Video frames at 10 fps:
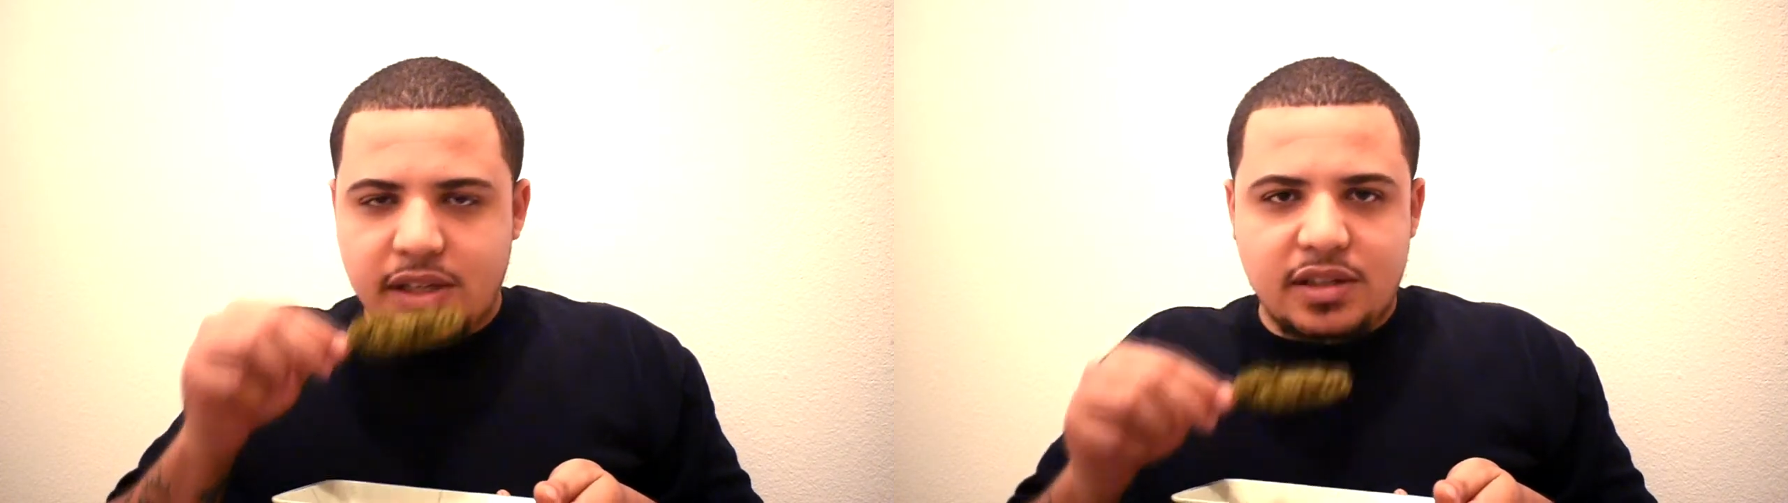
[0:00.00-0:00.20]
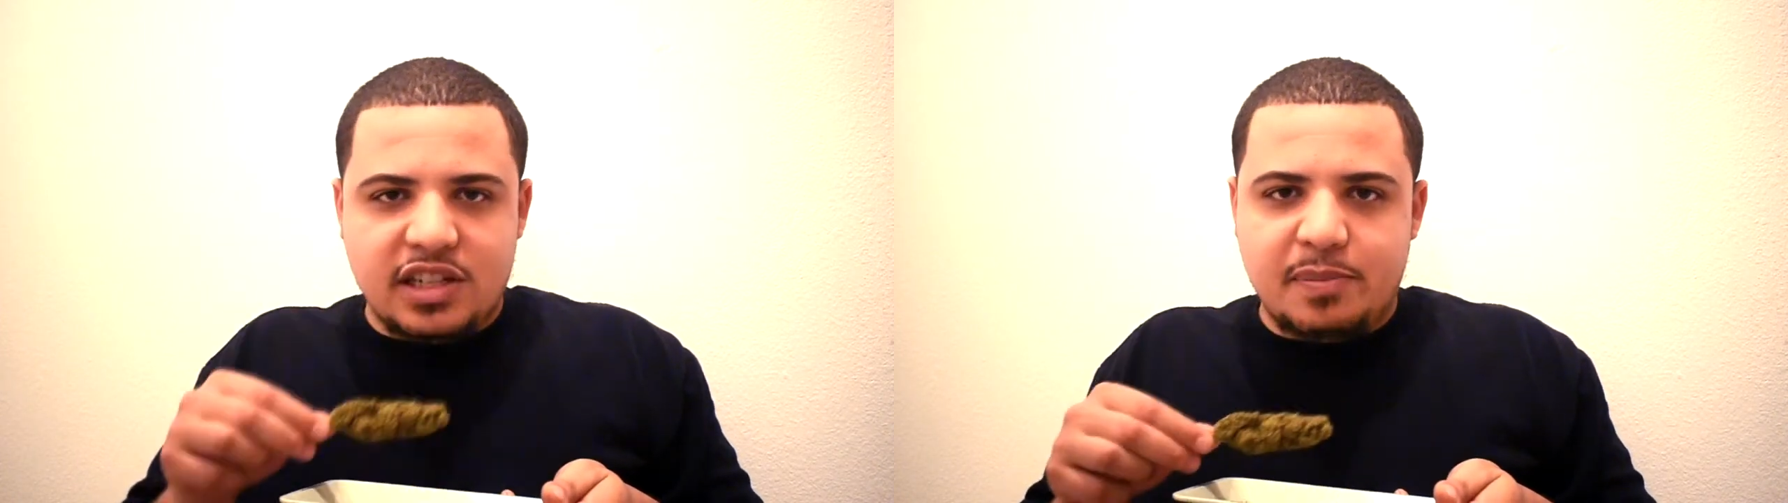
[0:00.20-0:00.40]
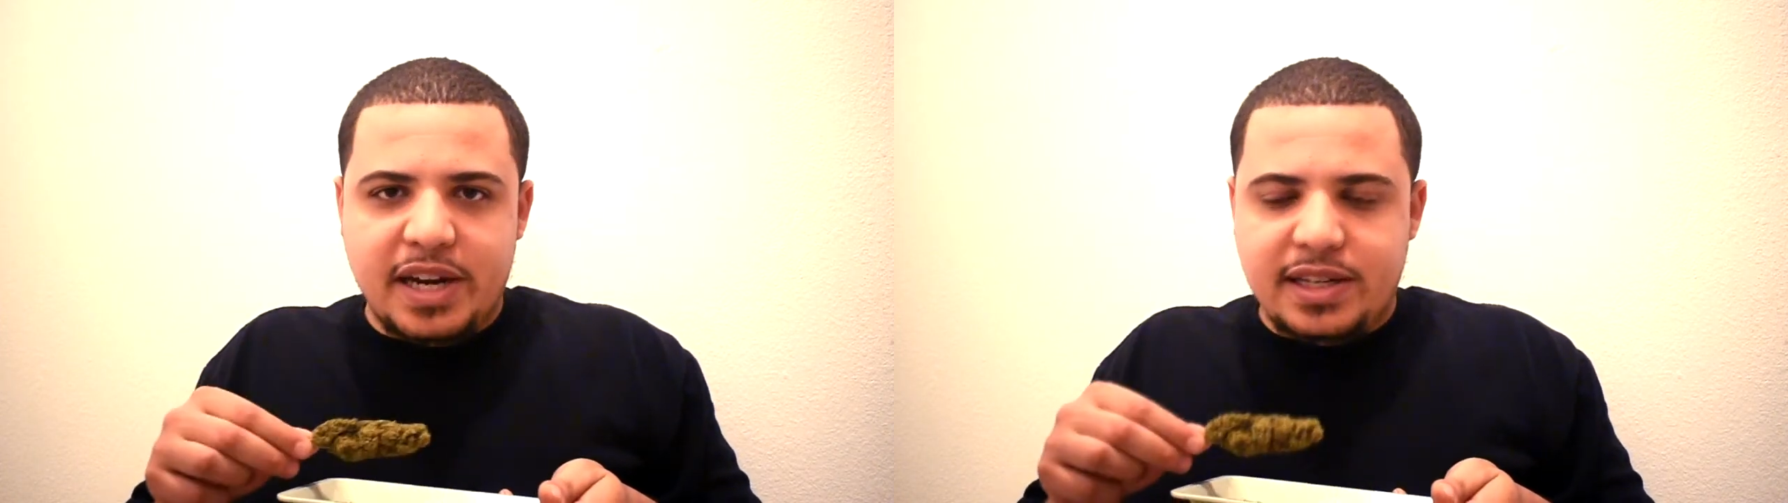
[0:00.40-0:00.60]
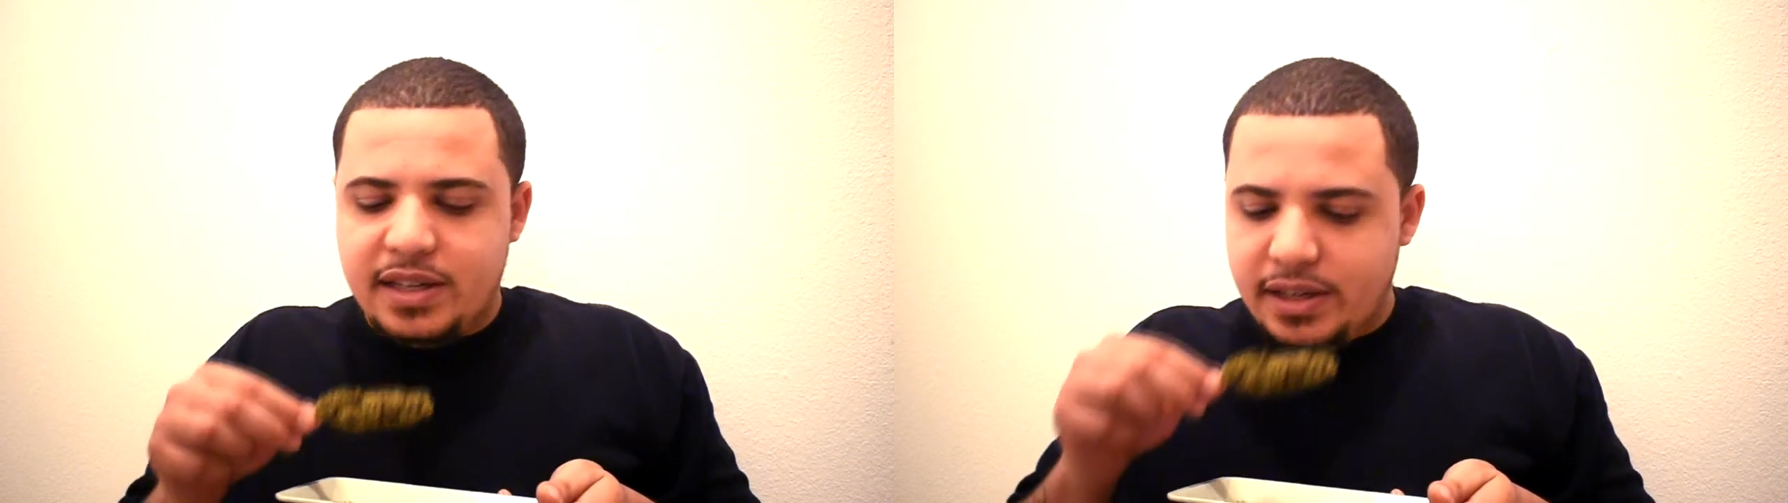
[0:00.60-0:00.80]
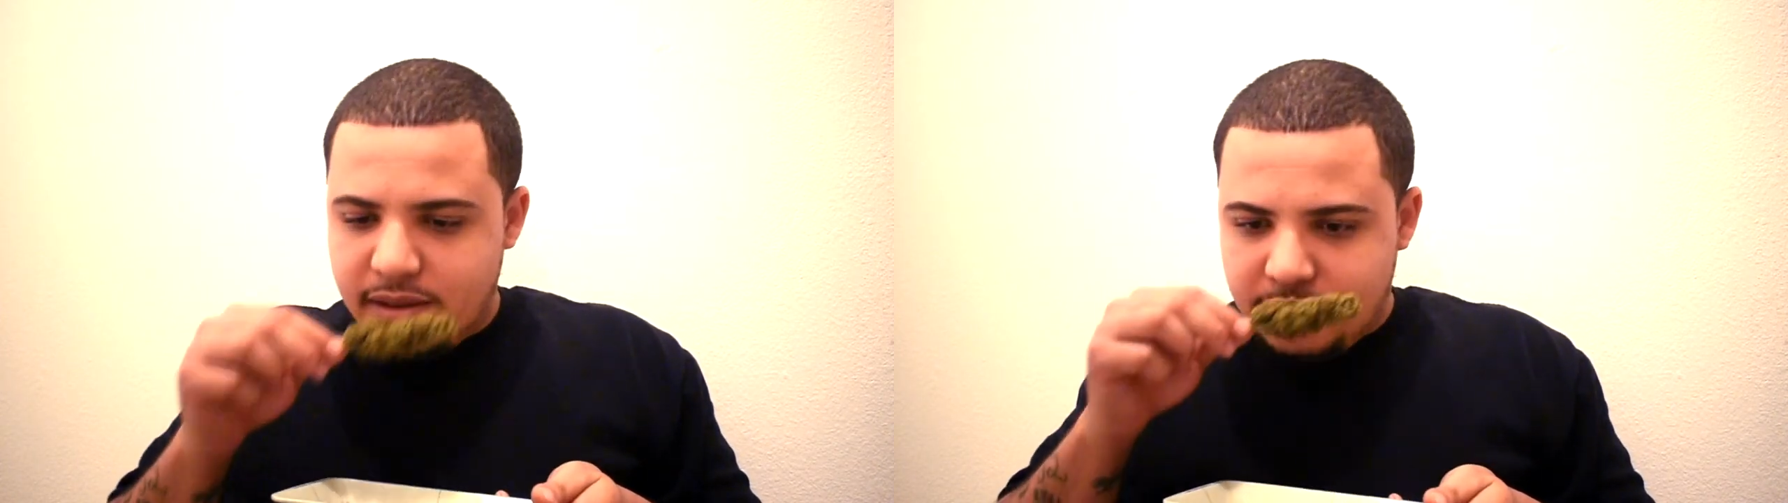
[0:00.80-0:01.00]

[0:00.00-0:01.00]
just spicy.